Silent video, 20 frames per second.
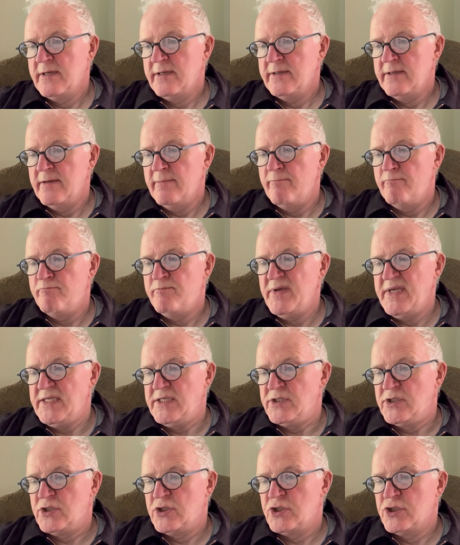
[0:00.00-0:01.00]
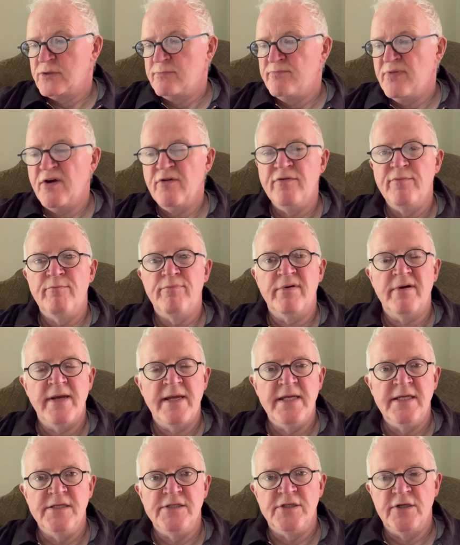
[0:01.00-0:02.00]
and beasts both
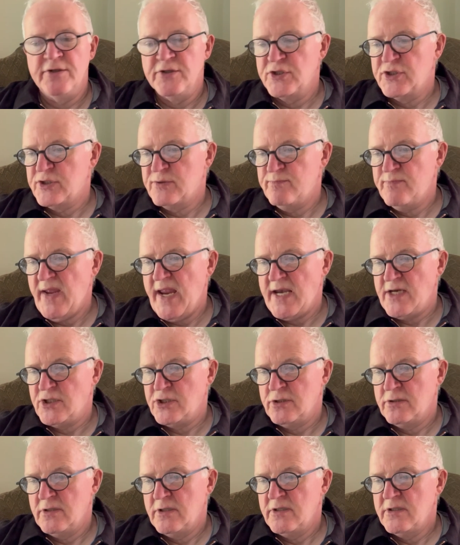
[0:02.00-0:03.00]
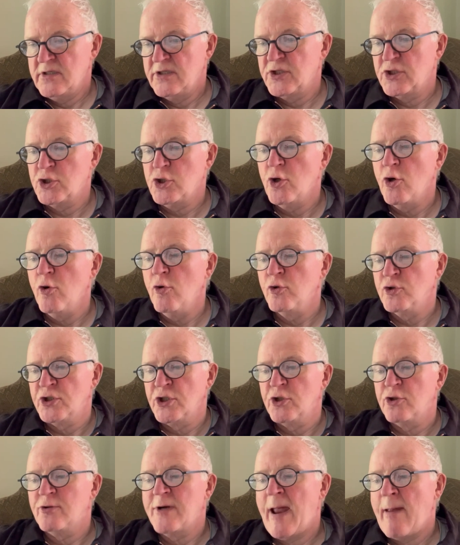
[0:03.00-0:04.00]
braised on a spit, and a cauldron
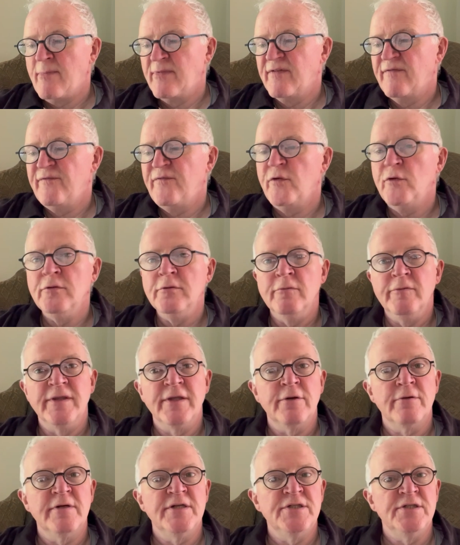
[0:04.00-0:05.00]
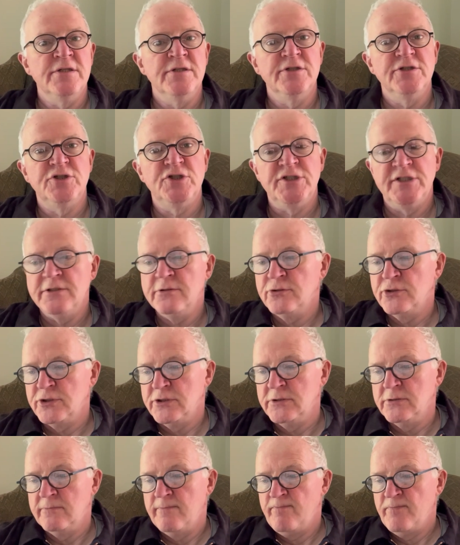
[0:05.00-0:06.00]
crammed full with christened children,